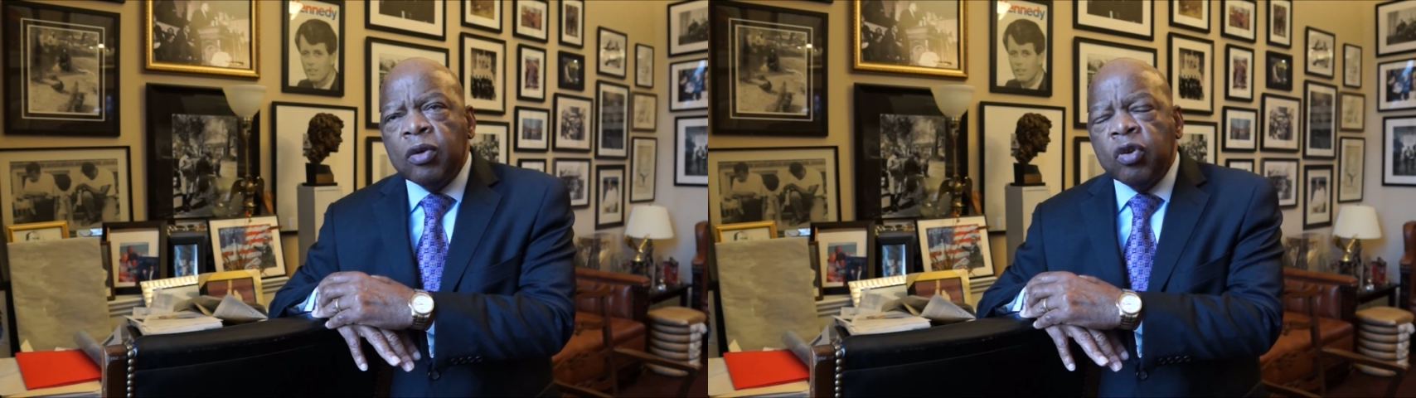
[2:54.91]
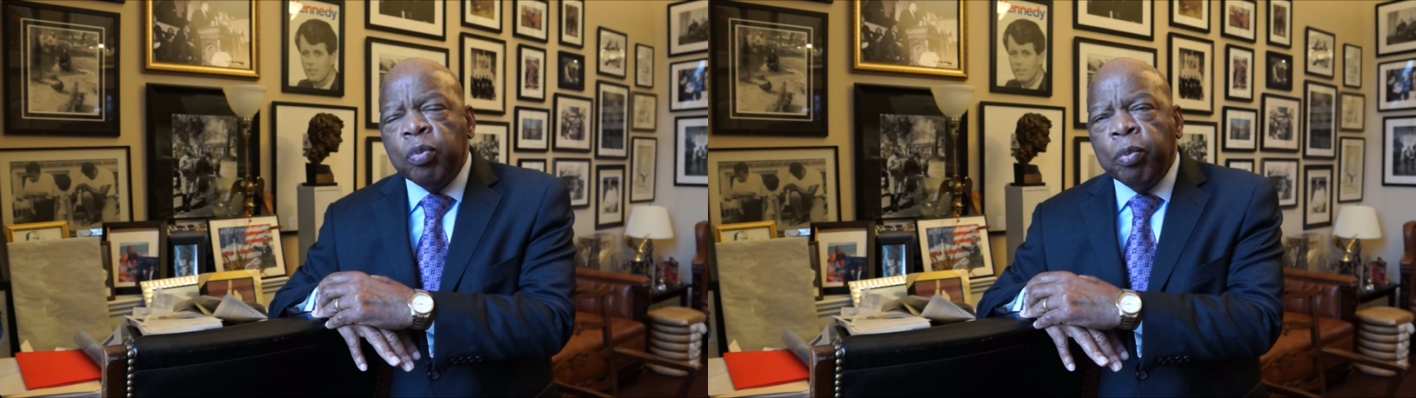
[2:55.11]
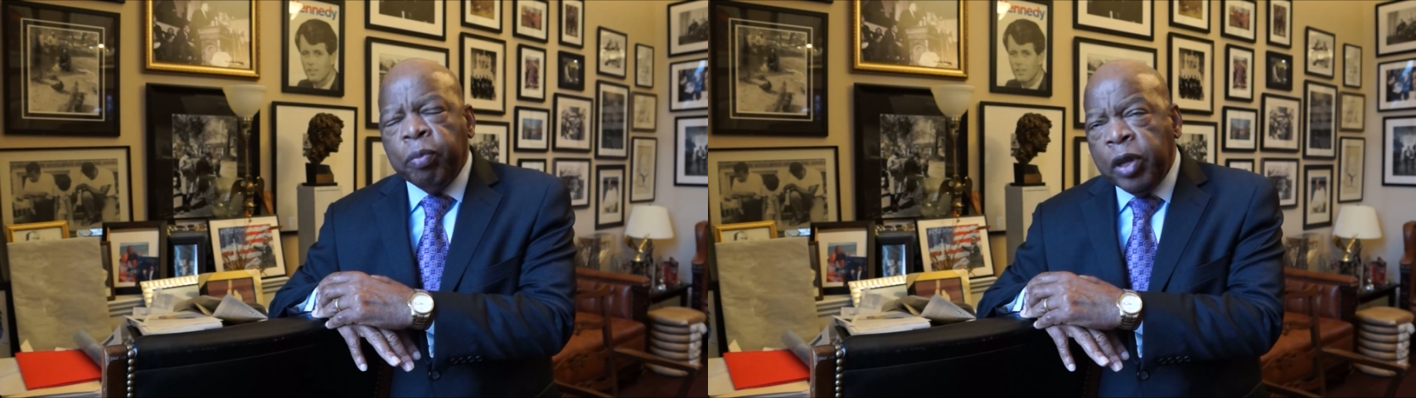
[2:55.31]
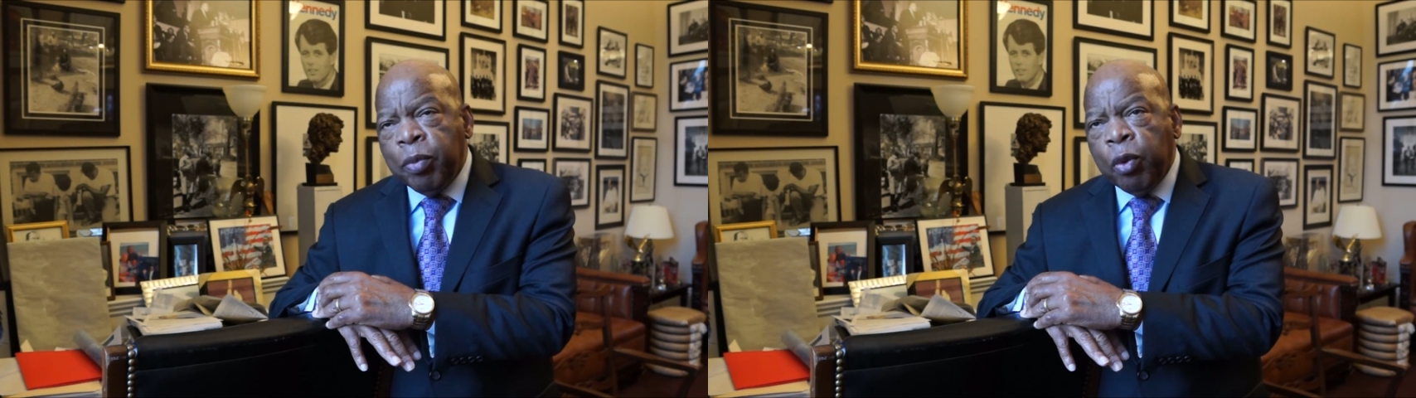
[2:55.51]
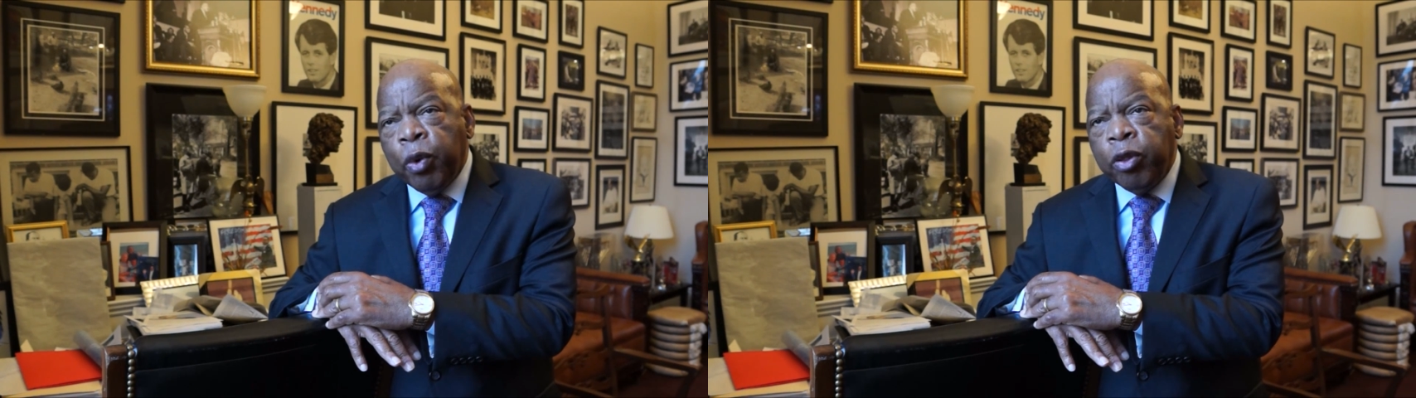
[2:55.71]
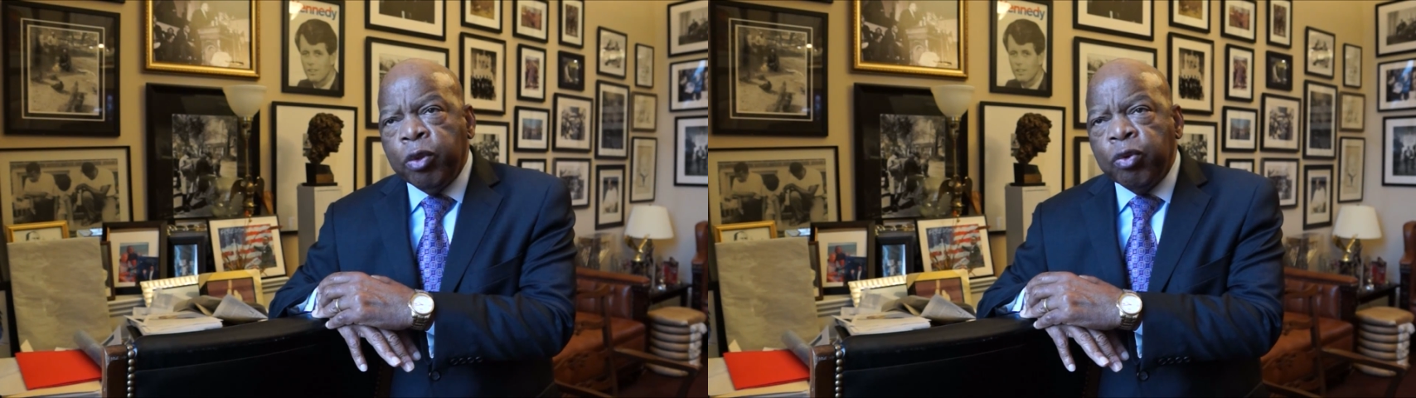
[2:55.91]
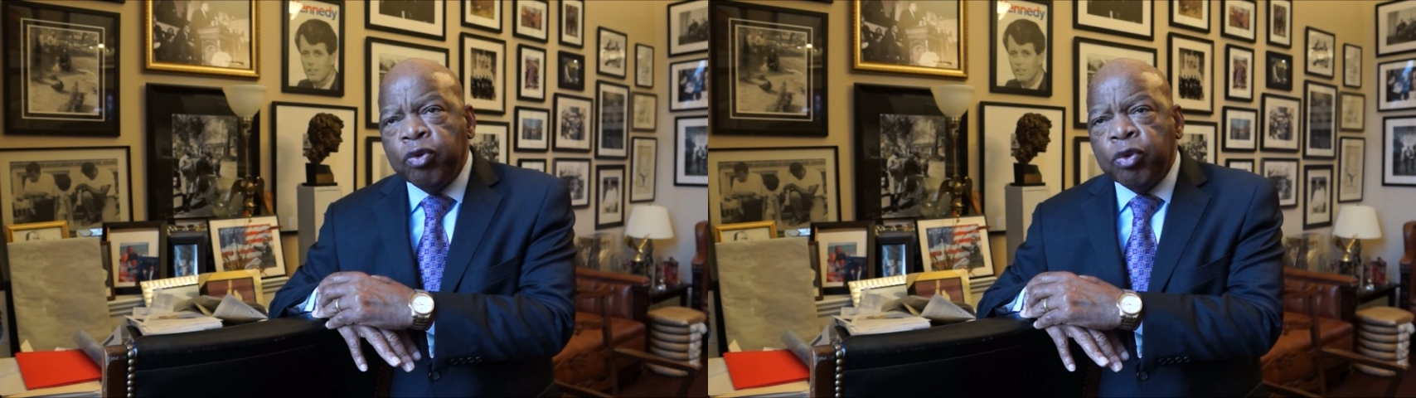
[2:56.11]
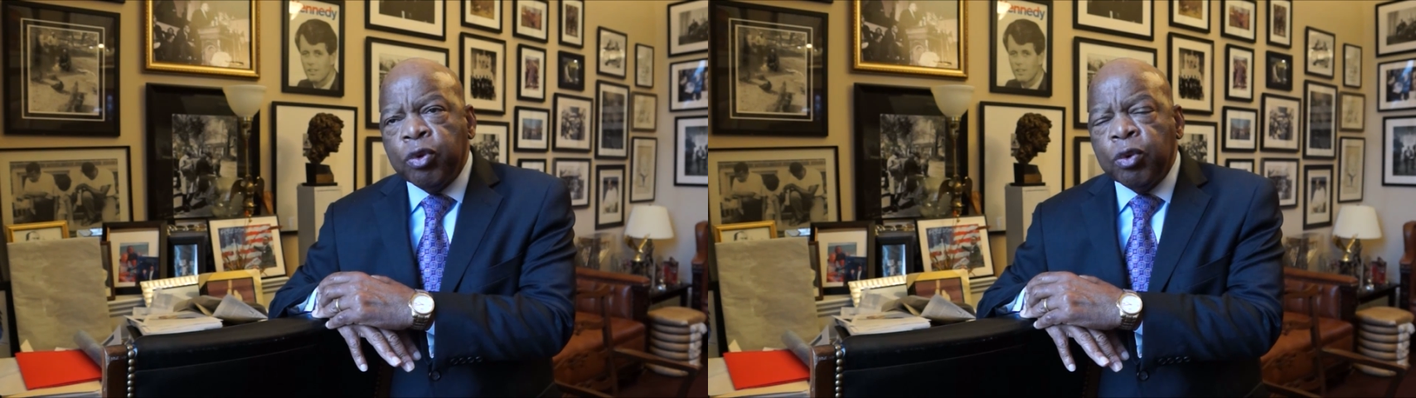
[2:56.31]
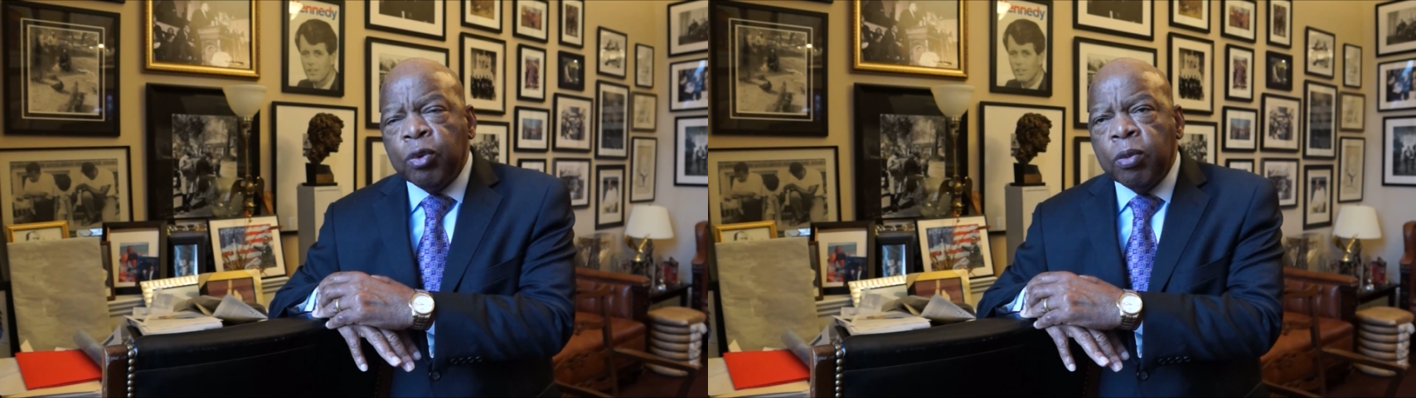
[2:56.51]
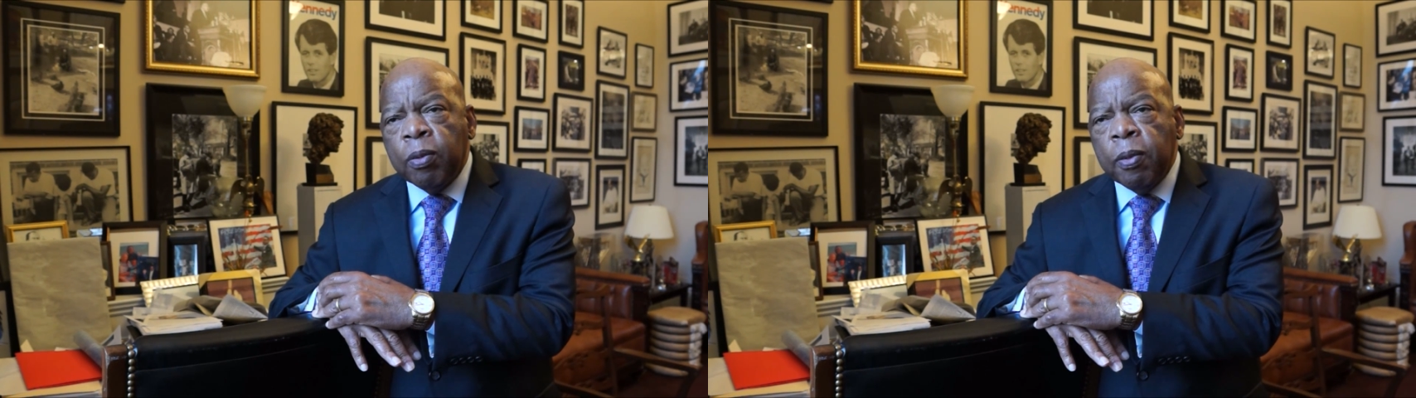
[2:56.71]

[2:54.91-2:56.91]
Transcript: to pay my way through school.